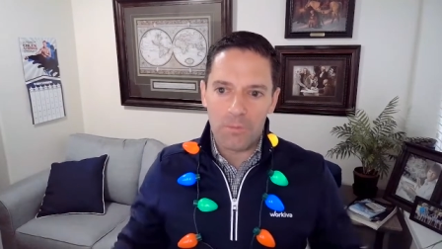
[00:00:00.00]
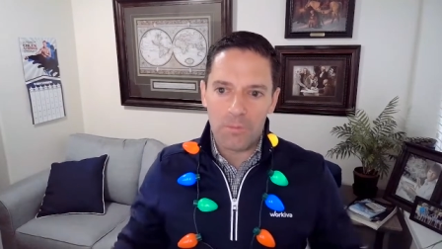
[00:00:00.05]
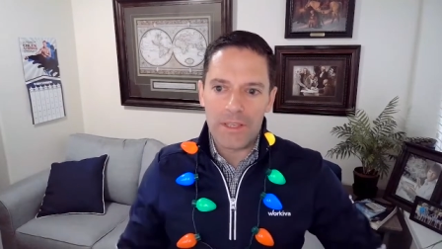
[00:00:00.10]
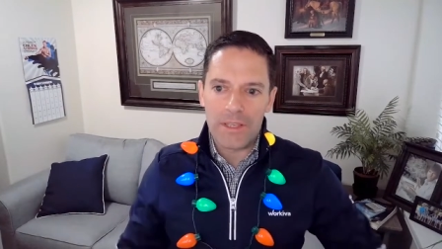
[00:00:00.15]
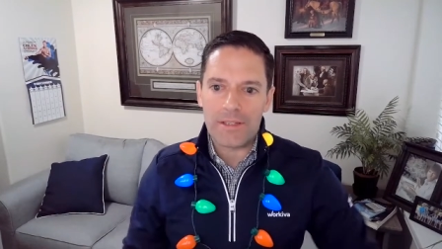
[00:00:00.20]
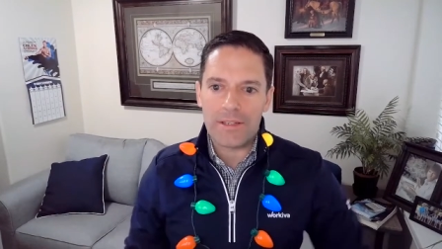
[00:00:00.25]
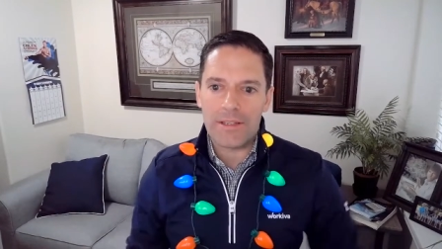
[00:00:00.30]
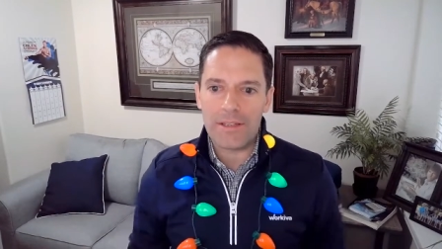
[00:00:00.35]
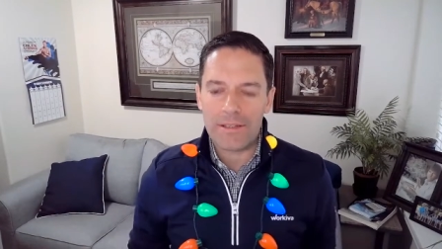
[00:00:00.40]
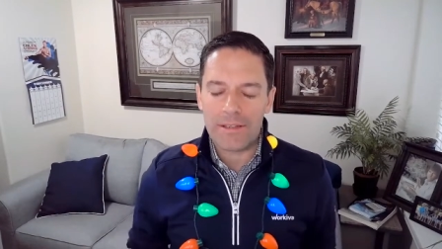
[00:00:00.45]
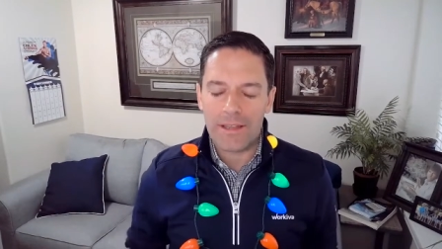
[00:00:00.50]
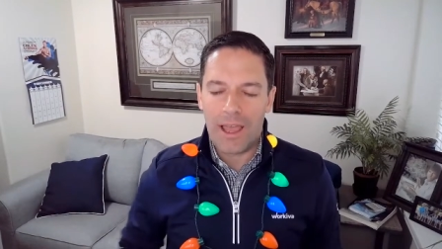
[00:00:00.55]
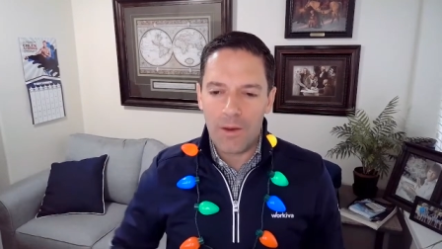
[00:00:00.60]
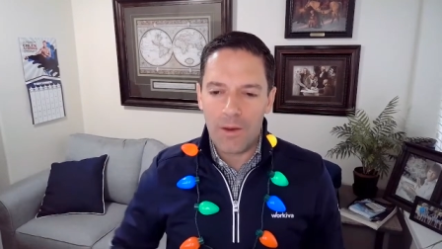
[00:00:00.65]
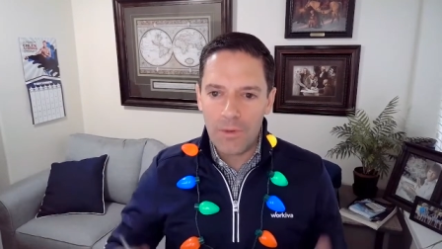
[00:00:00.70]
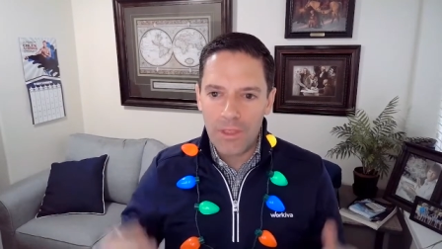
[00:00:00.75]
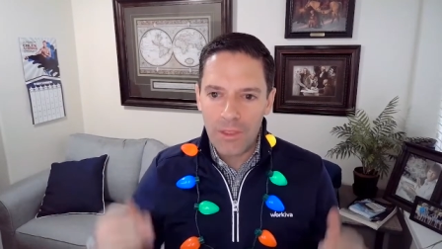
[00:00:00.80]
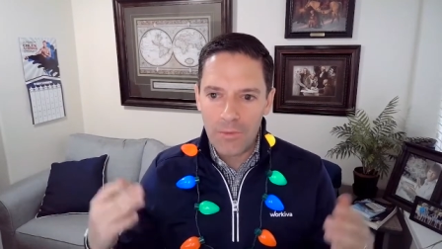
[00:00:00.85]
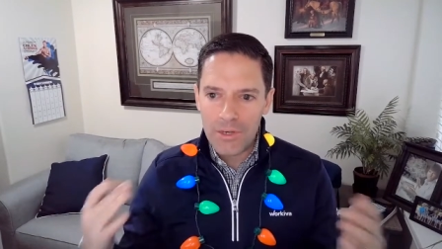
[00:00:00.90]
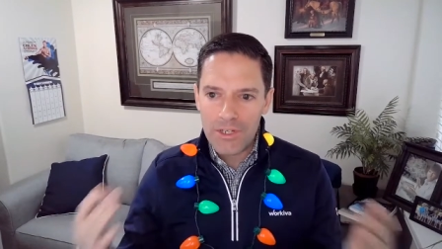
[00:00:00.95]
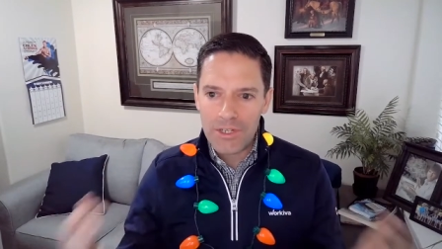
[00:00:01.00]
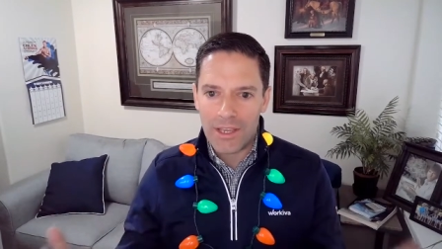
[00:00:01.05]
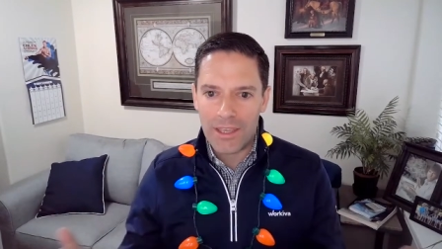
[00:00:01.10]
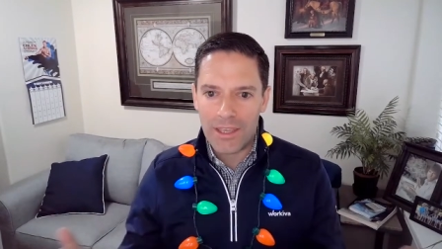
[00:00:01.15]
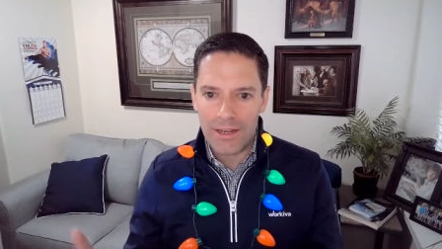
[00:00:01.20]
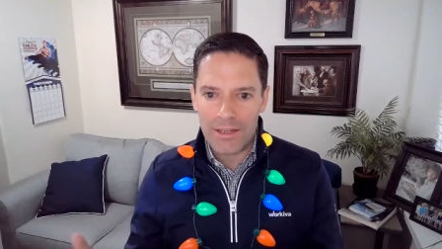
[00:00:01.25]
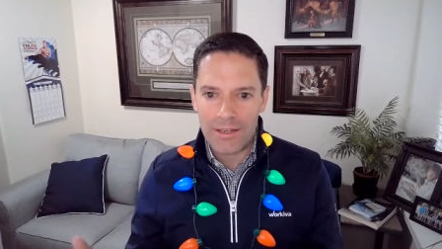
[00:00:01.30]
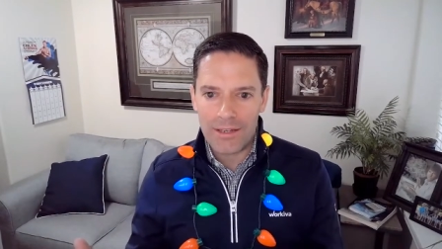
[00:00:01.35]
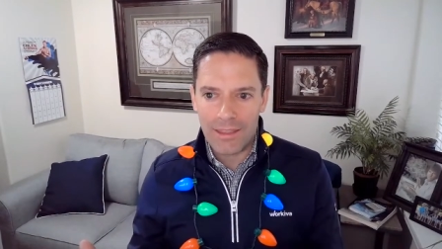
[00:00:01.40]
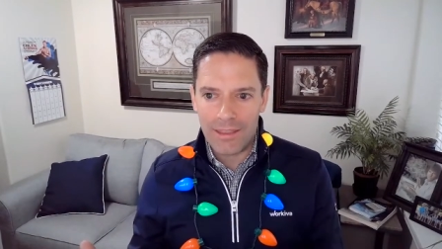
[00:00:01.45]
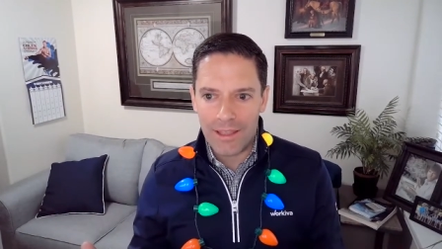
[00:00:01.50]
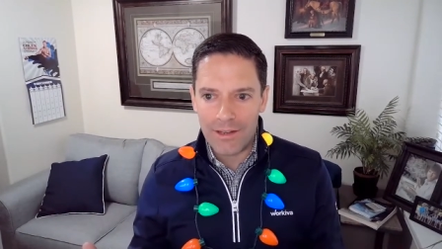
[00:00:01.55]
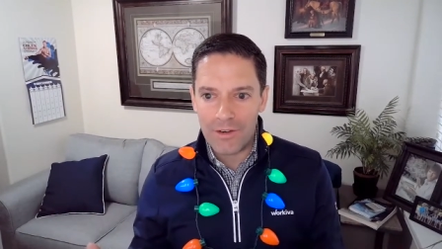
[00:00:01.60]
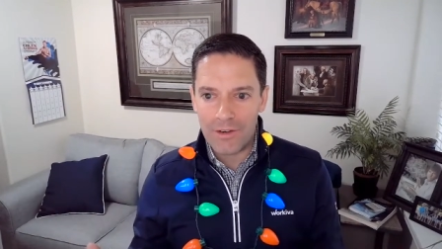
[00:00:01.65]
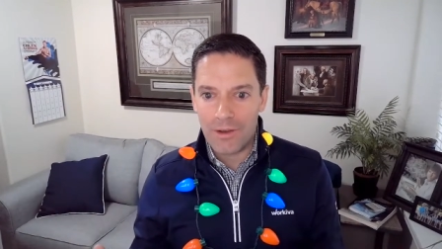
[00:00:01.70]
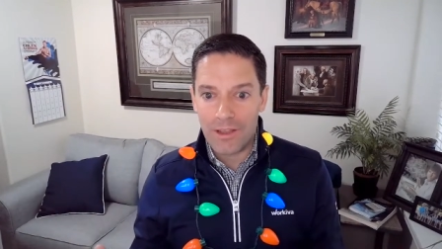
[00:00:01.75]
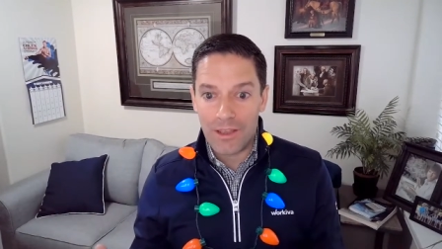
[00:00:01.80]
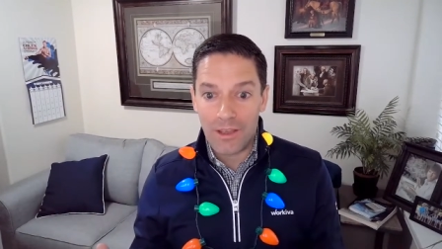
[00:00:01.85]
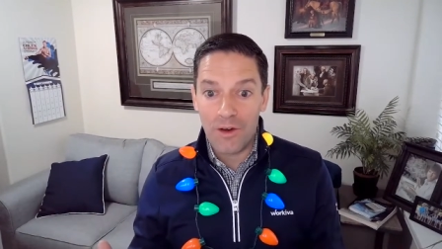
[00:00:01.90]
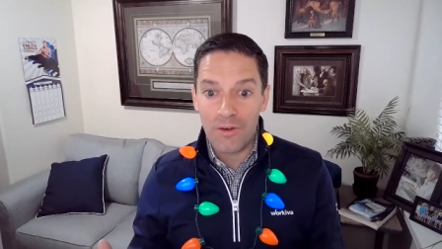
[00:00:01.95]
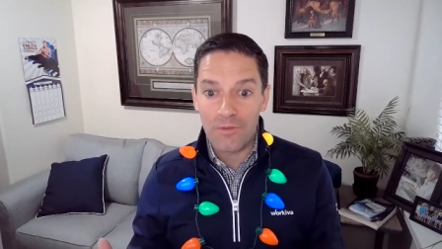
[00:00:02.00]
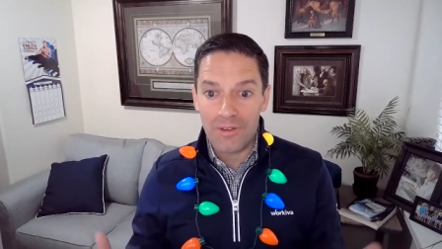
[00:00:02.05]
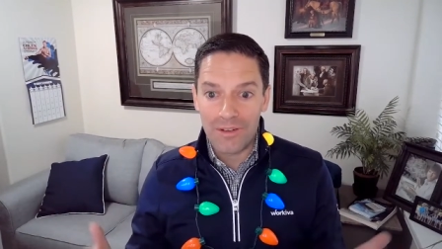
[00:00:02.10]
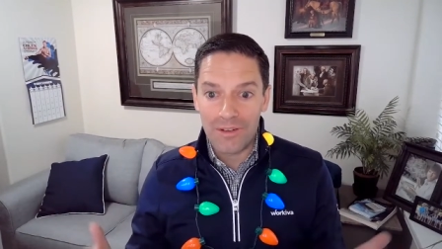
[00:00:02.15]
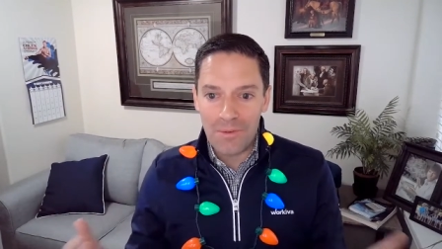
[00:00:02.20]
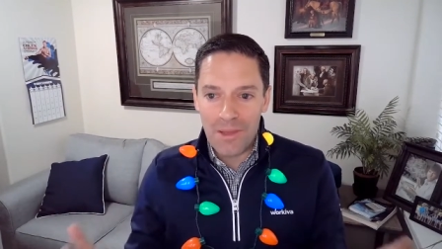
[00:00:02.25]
business. I really wish I could have done that during COVID.